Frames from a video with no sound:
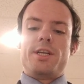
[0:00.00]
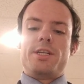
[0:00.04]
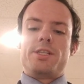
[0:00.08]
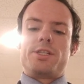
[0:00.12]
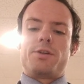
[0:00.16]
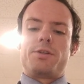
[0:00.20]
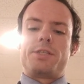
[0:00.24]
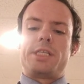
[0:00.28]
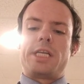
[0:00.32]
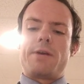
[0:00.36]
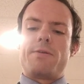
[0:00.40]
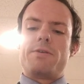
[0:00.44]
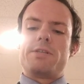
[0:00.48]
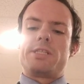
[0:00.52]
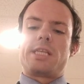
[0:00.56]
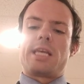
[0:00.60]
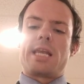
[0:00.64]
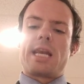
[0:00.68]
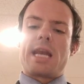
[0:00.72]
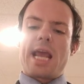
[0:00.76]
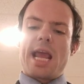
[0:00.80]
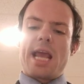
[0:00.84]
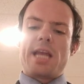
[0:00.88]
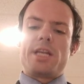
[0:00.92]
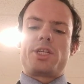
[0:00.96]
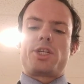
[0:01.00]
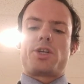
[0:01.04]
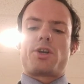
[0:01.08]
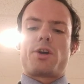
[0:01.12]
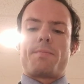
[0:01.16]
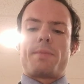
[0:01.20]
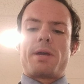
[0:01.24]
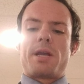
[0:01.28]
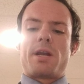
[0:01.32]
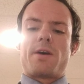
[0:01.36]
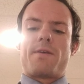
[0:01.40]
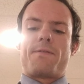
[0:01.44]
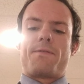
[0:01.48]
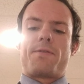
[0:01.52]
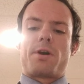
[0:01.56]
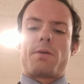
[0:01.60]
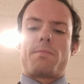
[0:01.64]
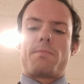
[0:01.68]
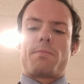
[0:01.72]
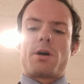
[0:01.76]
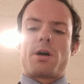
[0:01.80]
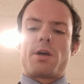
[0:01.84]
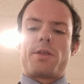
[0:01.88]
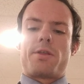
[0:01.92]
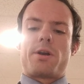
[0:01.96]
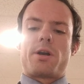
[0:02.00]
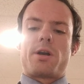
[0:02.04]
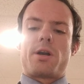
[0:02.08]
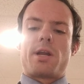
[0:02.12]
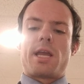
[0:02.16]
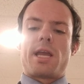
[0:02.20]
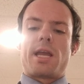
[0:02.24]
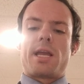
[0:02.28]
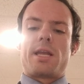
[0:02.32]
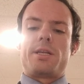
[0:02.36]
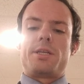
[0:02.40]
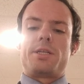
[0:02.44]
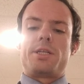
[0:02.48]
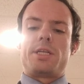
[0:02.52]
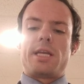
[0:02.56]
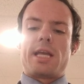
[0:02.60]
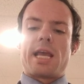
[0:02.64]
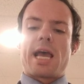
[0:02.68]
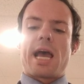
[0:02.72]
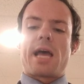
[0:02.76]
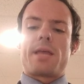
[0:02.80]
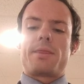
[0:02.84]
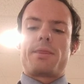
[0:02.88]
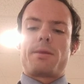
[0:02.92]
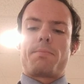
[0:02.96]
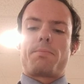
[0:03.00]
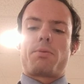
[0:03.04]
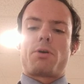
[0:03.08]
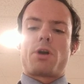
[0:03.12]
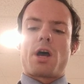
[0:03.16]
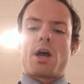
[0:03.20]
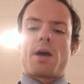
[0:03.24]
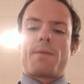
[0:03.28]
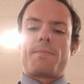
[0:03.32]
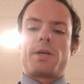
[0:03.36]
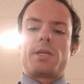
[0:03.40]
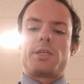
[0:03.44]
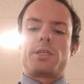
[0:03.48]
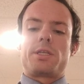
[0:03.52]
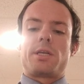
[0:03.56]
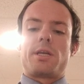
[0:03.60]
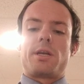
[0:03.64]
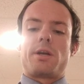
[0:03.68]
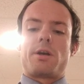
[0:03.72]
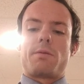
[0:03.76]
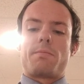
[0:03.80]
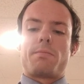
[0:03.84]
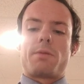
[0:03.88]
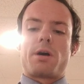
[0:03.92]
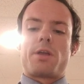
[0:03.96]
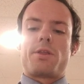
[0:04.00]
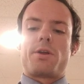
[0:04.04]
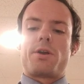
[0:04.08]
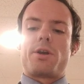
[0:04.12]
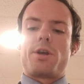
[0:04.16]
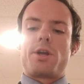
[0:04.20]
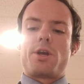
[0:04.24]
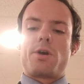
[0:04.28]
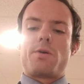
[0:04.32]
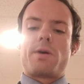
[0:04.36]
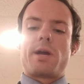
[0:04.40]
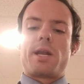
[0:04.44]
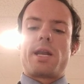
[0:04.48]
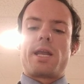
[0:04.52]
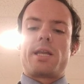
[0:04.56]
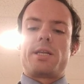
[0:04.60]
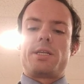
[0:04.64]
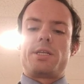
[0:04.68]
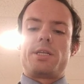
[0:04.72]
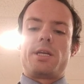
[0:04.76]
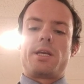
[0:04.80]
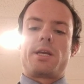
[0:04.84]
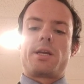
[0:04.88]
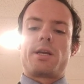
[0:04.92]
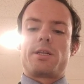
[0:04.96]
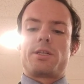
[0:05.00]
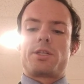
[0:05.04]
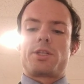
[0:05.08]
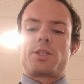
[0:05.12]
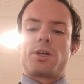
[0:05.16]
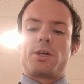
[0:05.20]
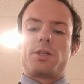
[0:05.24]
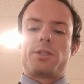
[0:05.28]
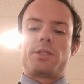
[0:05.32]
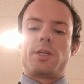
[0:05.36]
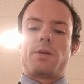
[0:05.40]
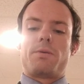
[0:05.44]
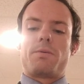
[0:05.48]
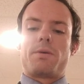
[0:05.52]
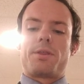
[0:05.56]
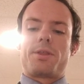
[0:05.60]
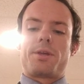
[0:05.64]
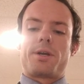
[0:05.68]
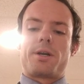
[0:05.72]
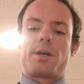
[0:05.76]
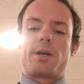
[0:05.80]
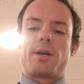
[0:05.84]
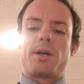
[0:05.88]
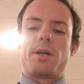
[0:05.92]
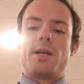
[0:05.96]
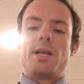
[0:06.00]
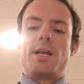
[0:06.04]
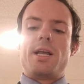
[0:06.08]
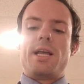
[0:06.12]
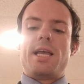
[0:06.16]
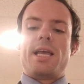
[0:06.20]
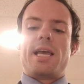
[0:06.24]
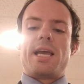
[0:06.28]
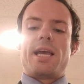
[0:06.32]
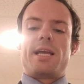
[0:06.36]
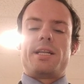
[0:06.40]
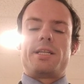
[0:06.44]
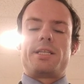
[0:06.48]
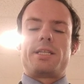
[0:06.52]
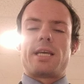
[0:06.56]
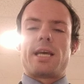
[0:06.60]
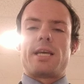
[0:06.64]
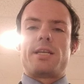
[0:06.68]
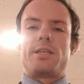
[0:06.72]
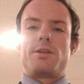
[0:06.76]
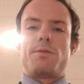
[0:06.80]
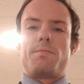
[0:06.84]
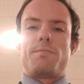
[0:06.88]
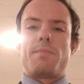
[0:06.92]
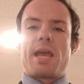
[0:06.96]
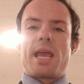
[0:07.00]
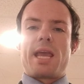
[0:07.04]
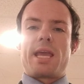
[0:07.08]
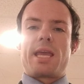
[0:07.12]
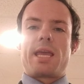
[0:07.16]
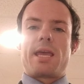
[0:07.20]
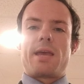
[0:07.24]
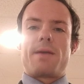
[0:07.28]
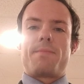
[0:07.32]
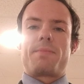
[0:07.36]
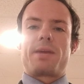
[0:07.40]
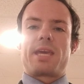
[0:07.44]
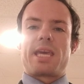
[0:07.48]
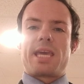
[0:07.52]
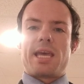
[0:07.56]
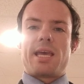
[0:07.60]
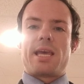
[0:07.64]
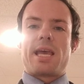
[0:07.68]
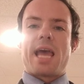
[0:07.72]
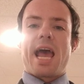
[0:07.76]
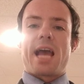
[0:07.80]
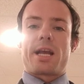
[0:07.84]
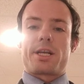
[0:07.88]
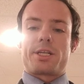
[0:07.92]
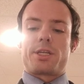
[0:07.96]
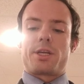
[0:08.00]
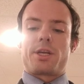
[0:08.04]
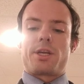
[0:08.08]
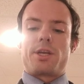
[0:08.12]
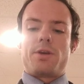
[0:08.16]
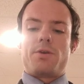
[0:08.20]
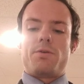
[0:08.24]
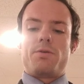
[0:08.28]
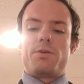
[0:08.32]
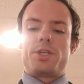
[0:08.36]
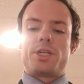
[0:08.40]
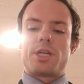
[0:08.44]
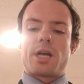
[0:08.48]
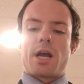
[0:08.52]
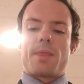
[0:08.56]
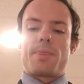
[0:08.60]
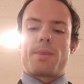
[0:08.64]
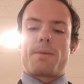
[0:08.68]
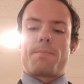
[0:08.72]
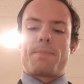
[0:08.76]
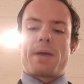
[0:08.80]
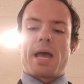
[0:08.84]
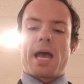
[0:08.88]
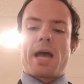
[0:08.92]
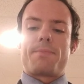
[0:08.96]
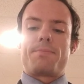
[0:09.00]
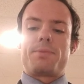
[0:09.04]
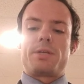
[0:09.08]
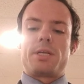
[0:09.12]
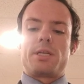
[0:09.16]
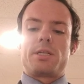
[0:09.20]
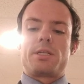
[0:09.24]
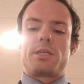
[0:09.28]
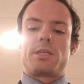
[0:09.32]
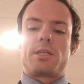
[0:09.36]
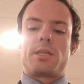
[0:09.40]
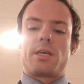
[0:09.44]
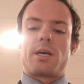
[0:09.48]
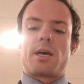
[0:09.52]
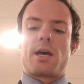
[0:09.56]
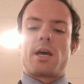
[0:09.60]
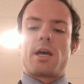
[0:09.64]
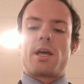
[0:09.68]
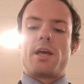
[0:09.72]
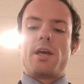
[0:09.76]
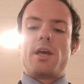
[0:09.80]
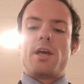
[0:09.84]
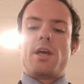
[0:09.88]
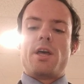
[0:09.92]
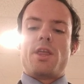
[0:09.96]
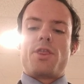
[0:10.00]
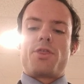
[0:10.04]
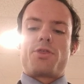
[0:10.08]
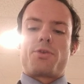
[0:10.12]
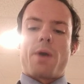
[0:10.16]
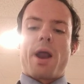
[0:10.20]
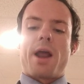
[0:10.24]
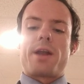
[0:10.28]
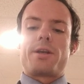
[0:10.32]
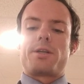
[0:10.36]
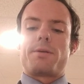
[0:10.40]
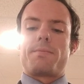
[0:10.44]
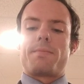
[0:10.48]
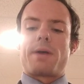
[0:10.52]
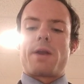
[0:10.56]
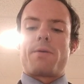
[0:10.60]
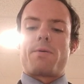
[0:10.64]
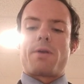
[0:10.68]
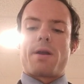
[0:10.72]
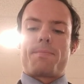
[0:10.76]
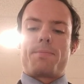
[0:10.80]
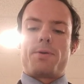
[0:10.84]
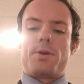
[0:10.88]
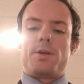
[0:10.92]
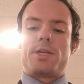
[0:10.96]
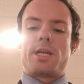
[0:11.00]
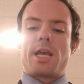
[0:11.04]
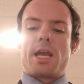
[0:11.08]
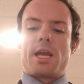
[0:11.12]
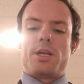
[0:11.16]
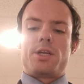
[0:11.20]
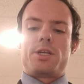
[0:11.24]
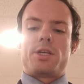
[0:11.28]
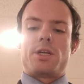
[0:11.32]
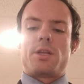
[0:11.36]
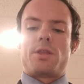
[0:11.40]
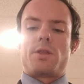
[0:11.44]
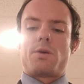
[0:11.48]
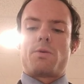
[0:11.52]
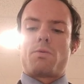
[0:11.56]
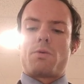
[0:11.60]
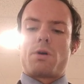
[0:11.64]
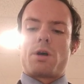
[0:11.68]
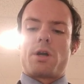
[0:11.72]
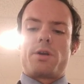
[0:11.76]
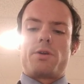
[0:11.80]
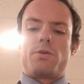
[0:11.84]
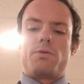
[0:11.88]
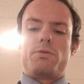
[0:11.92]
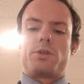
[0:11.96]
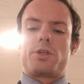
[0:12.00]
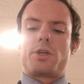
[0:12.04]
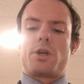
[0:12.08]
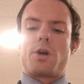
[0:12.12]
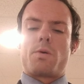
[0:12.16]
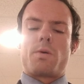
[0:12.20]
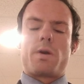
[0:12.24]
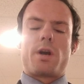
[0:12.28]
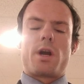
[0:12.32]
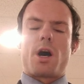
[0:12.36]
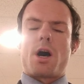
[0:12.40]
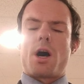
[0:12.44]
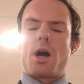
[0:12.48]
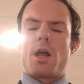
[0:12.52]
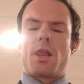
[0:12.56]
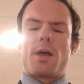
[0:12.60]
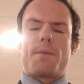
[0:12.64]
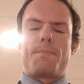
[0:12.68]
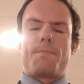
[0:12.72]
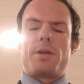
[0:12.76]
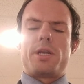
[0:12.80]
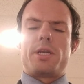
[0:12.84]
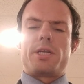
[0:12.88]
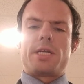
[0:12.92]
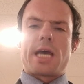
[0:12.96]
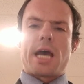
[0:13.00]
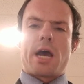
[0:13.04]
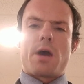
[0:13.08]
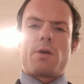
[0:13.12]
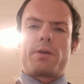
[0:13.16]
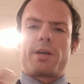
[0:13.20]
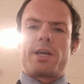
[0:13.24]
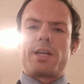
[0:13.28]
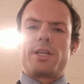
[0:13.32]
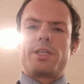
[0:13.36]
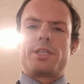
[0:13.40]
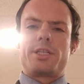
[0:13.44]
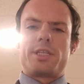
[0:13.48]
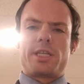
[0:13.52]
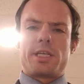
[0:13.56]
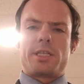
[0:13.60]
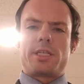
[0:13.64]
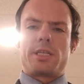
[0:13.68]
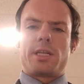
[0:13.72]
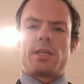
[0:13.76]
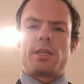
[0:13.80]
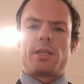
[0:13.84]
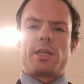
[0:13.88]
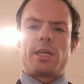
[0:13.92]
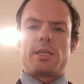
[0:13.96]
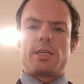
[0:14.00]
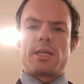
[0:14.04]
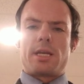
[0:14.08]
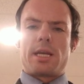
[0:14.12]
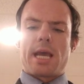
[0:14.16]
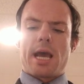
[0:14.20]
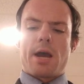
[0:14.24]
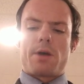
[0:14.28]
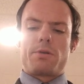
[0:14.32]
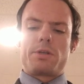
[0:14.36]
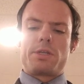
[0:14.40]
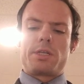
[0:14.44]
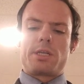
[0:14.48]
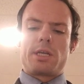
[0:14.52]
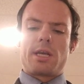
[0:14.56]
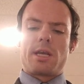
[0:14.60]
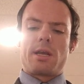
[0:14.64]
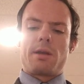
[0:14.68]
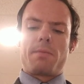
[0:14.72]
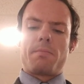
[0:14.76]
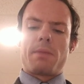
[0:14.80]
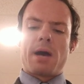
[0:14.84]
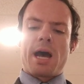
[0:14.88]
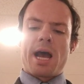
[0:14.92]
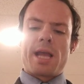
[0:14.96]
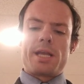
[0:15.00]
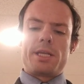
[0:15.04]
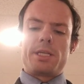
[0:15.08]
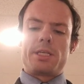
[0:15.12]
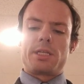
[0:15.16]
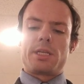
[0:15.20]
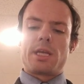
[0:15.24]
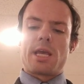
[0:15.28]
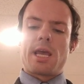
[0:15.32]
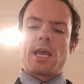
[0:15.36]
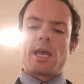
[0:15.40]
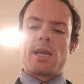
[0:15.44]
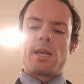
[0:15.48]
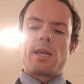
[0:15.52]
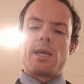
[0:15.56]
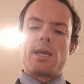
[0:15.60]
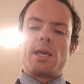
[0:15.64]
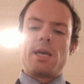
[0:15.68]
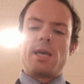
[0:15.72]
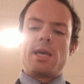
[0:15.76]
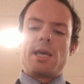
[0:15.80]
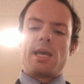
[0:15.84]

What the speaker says: So she was the instrument of her mother, and she had the promise, and her mother knew it, and she consulted with her and said to make him execute John the Baptist, the threat to my reputation, the one who's going all up and down, consistently denouncing my sin,